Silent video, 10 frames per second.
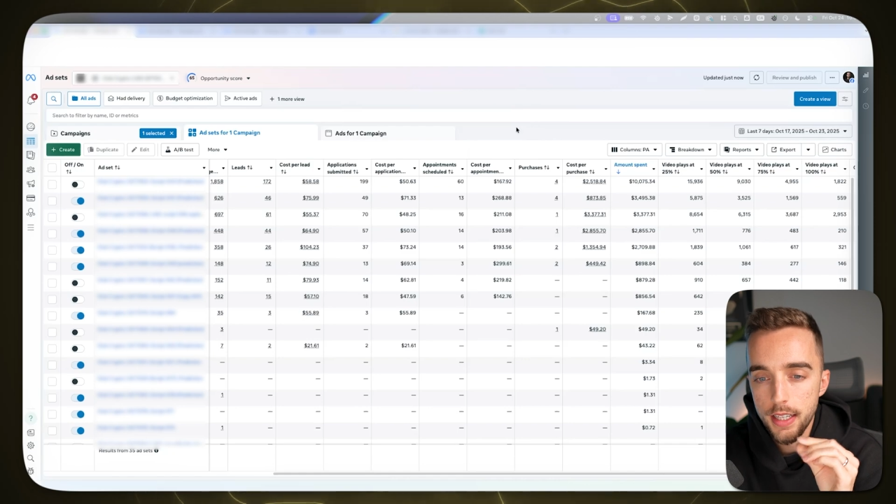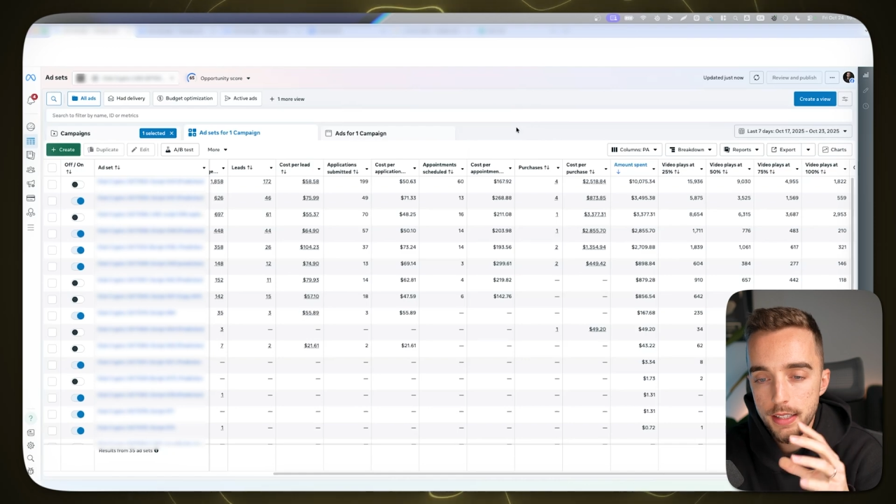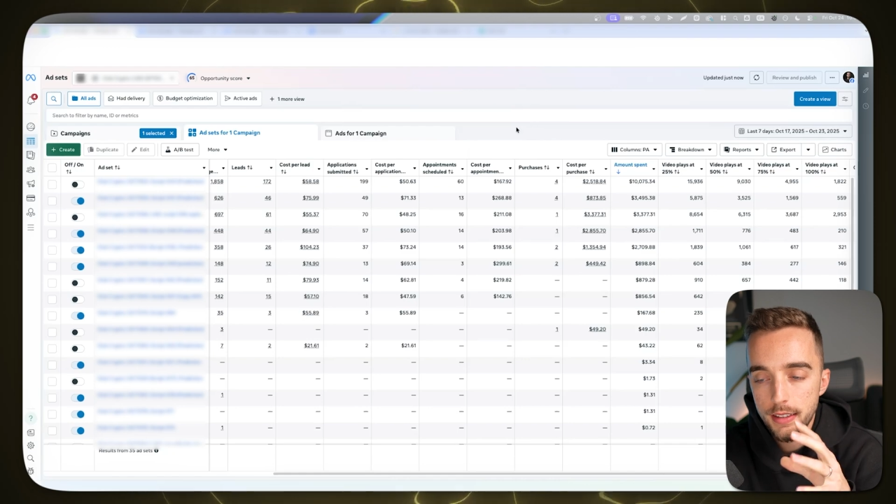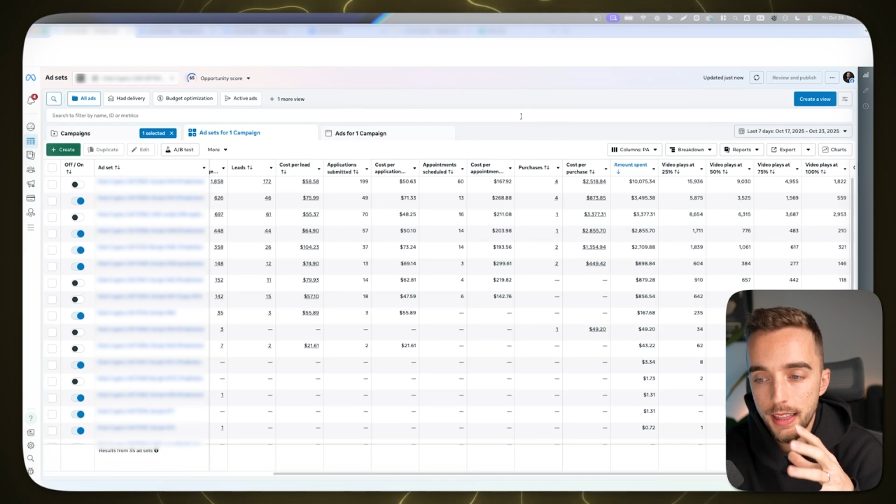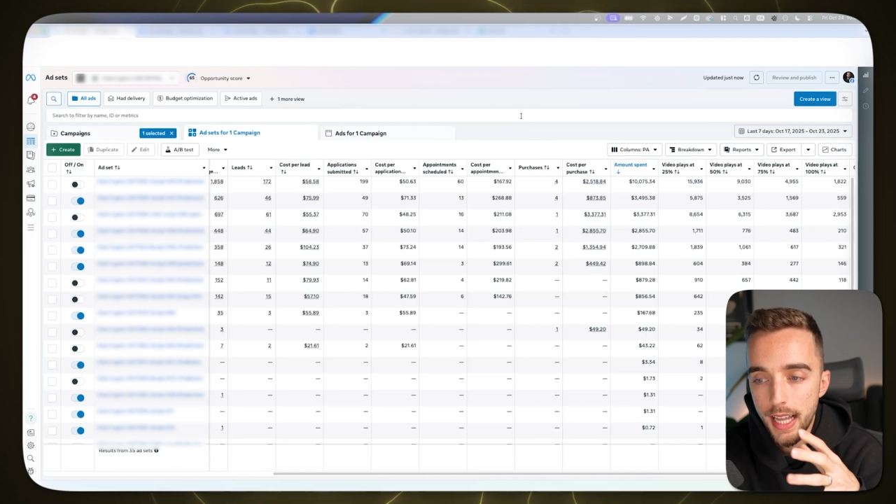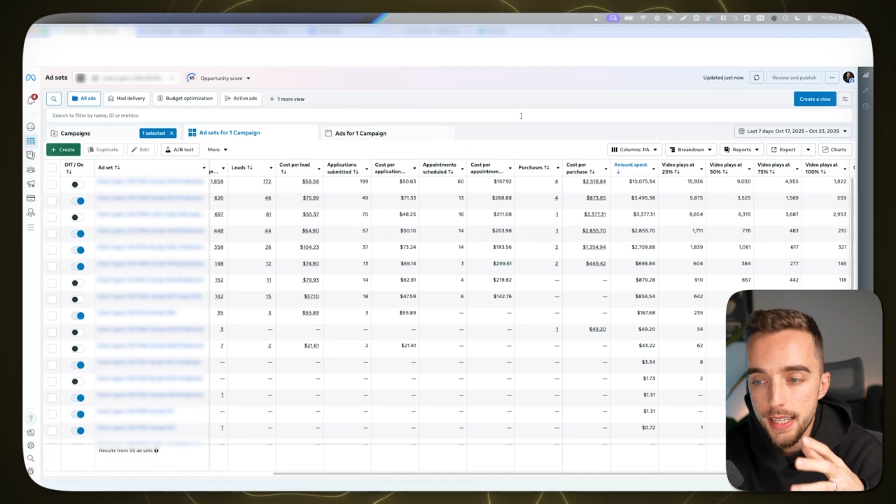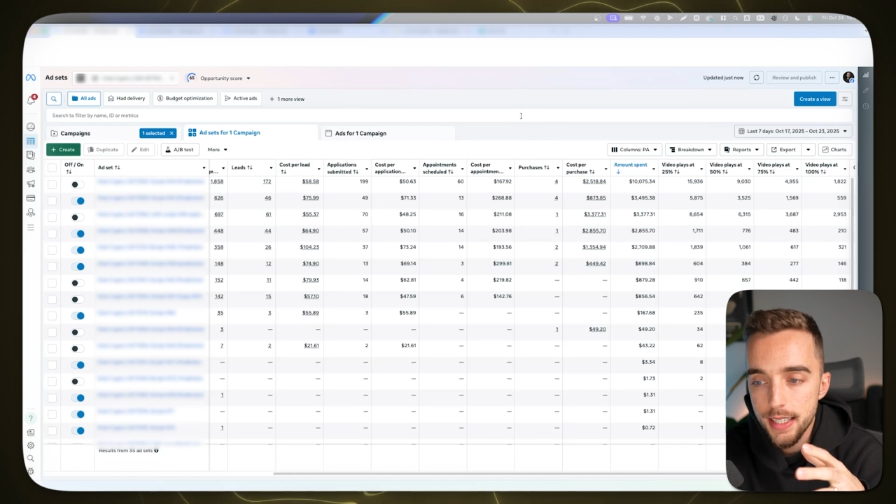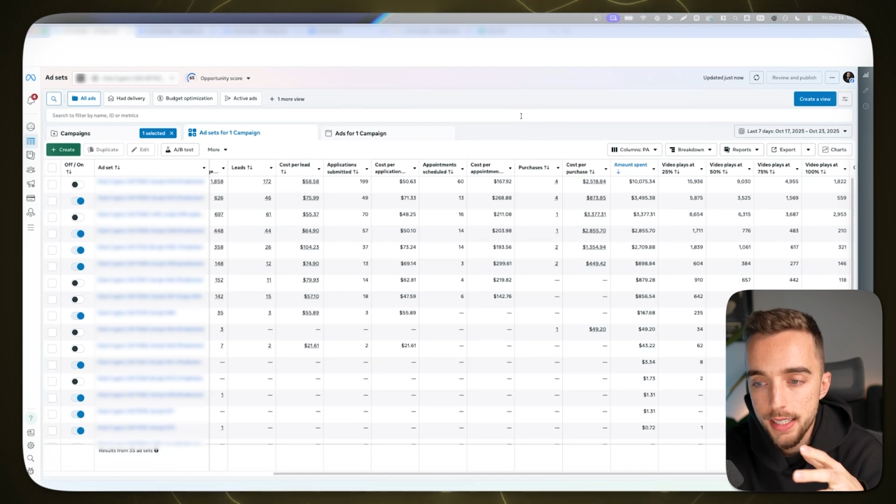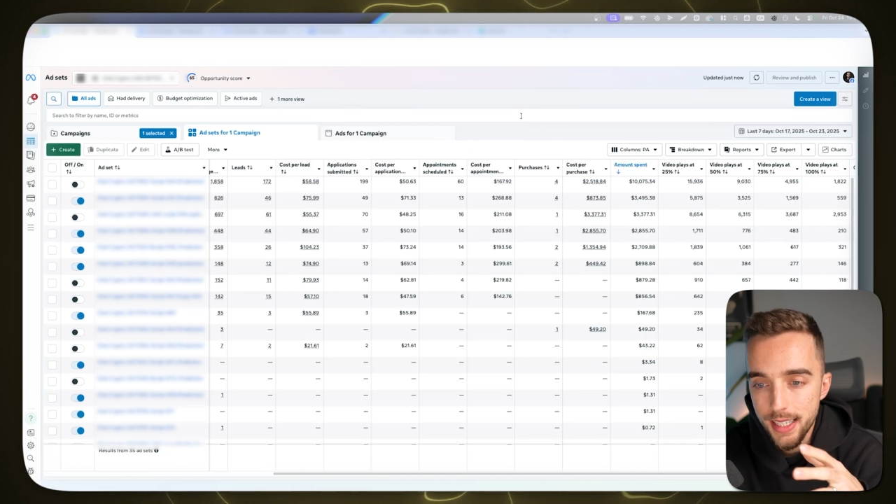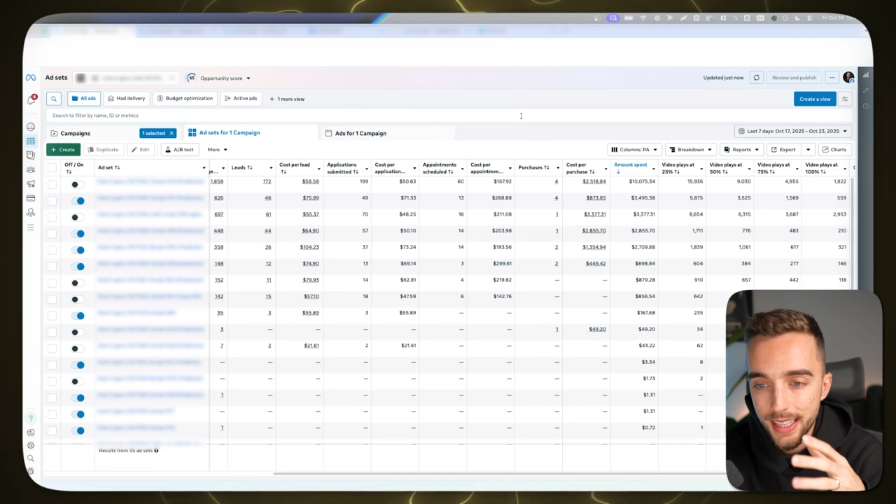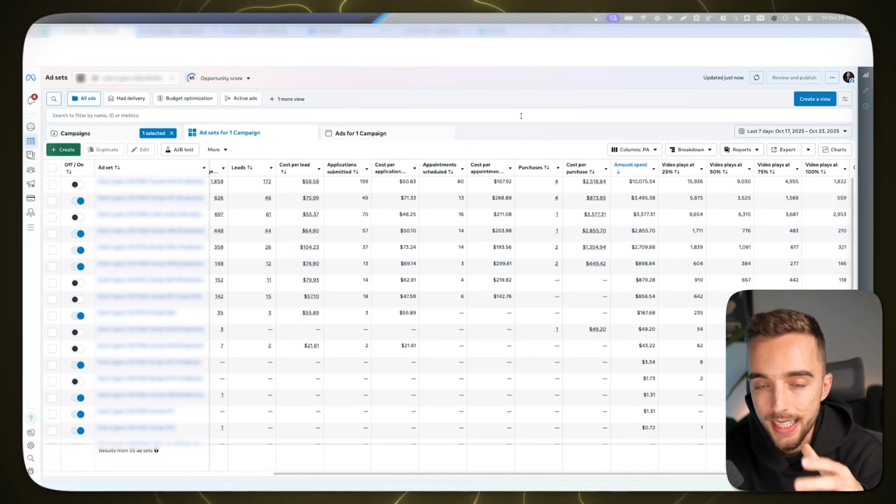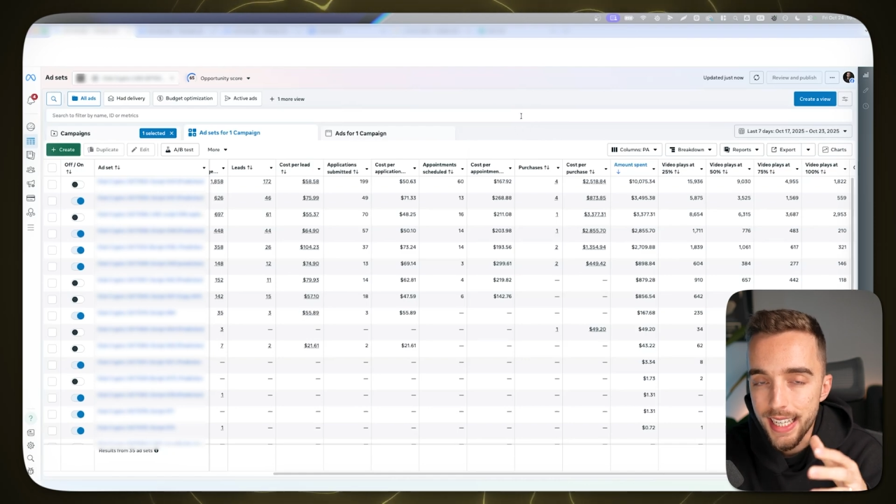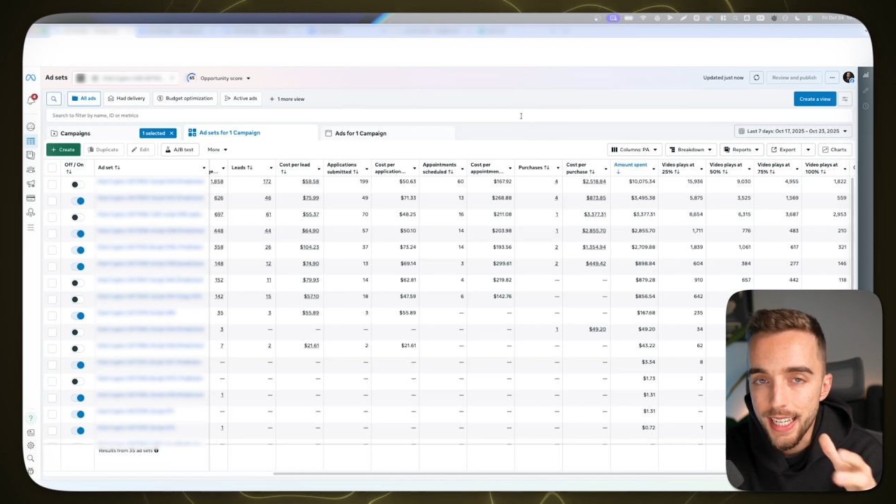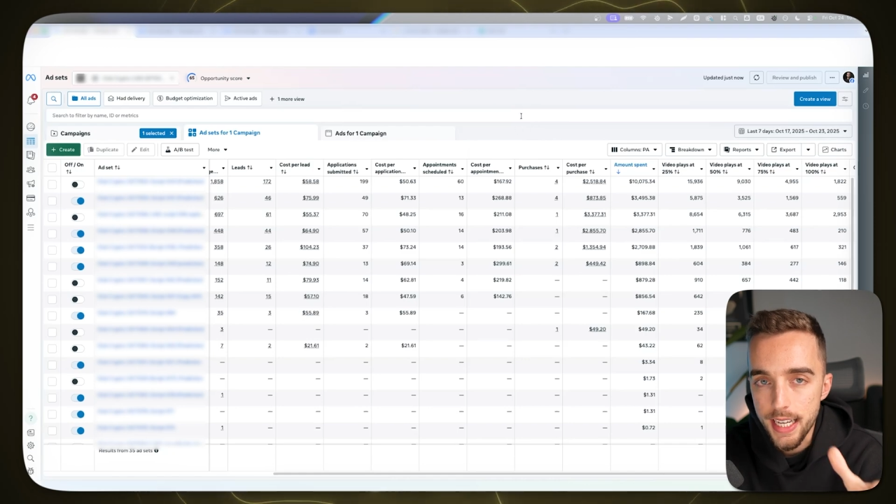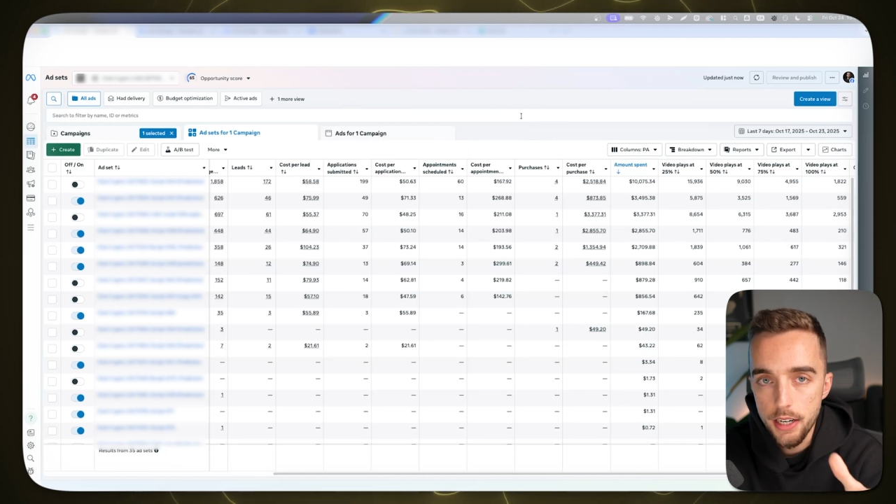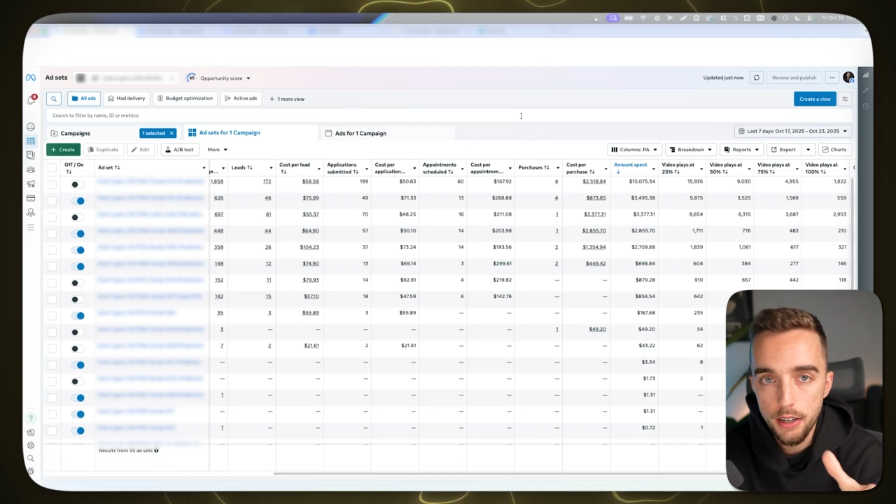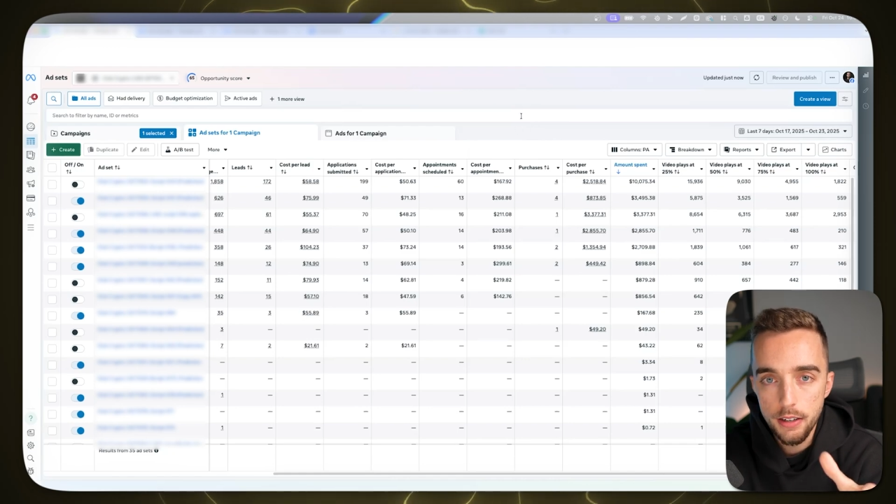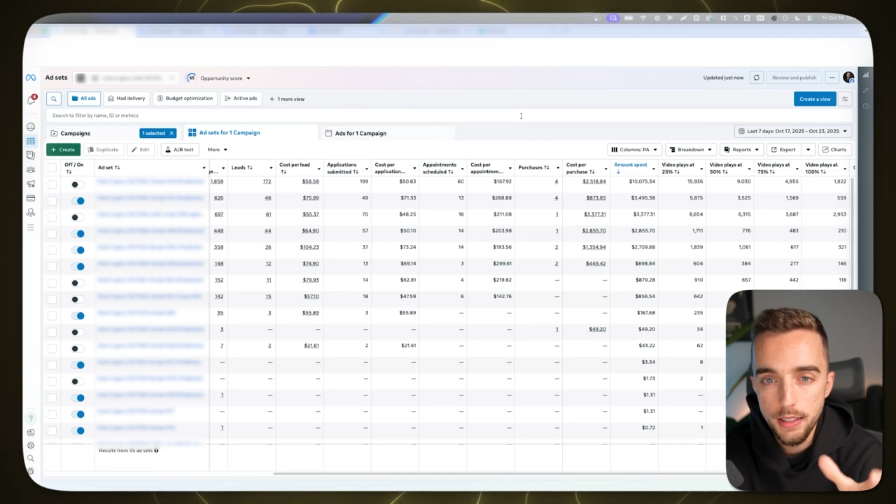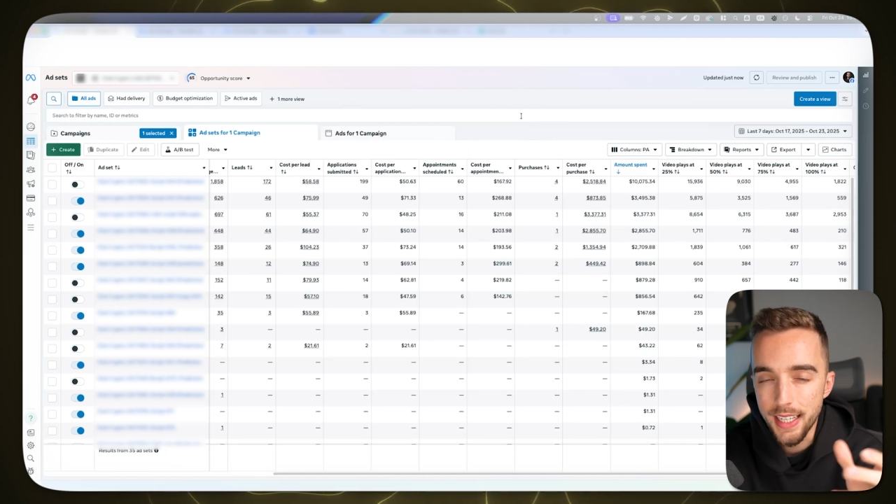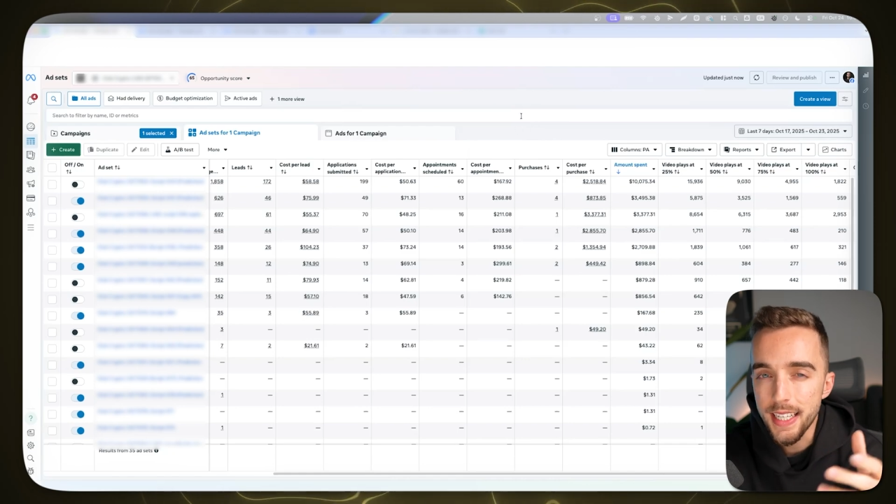is less linear than